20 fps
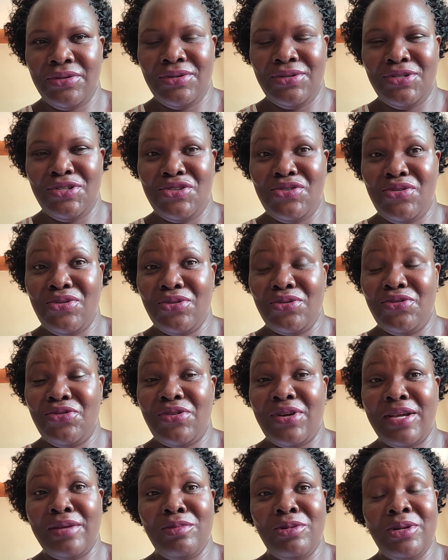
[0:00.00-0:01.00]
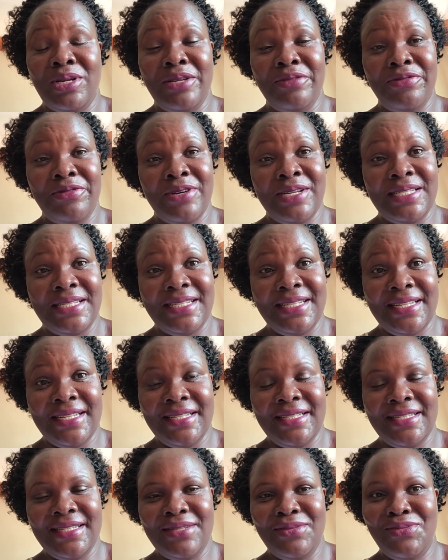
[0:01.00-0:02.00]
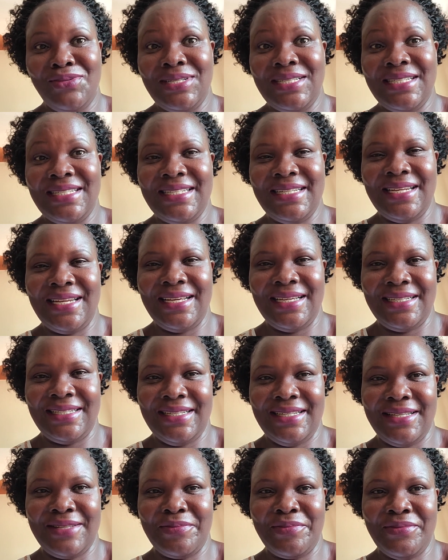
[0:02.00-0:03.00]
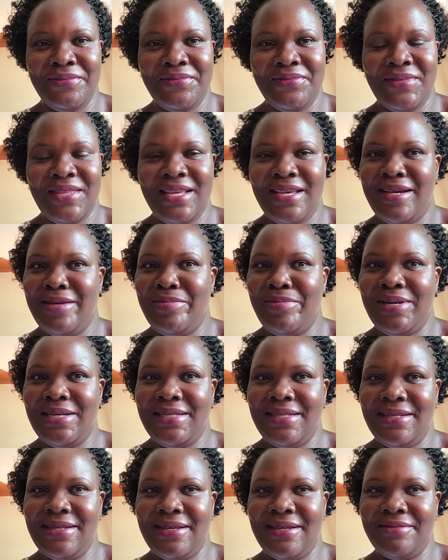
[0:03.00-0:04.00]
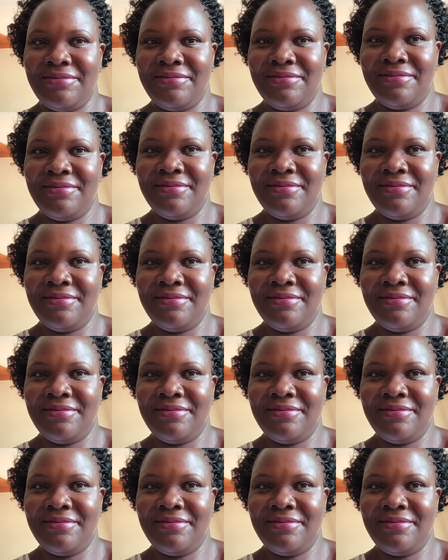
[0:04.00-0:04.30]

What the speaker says: stroke tribal differences when selecting a partner.